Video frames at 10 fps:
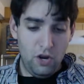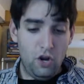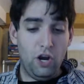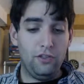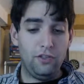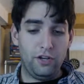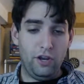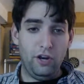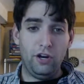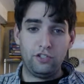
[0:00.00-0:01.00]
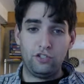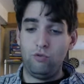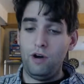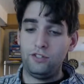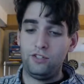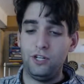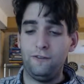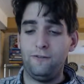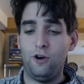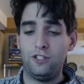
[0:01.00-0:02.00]
In the year
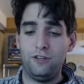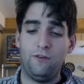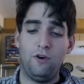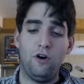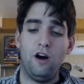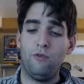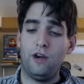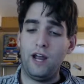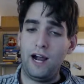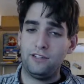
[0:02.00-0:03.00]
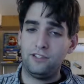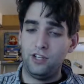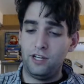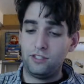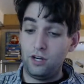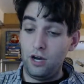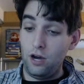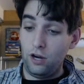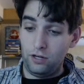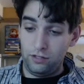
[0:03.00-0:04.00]
2044, reality is an
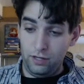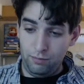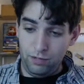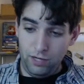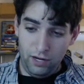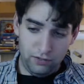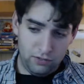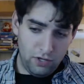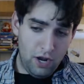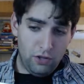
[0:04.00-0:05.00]
ugly place.